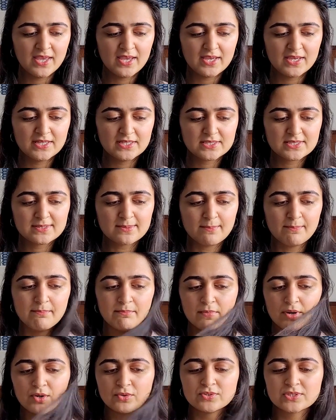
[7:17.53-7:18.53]
It's
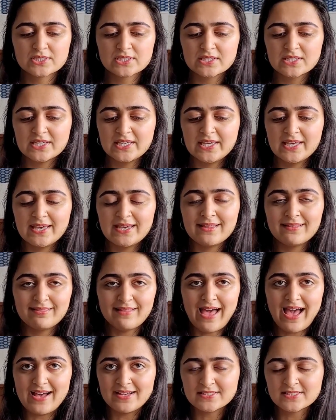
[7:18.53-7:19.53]
mostly
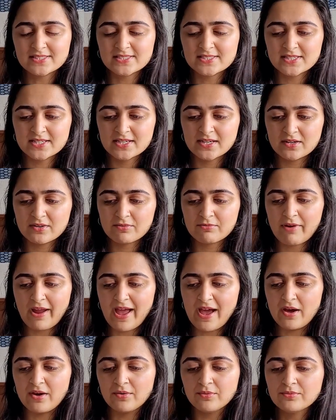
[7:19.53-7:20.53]
elastic
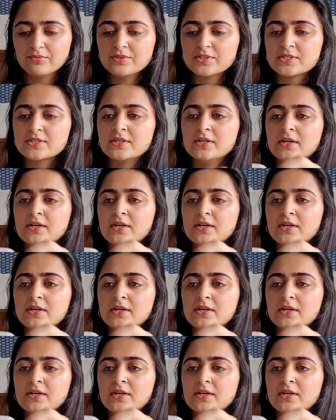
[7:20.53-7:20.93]
around,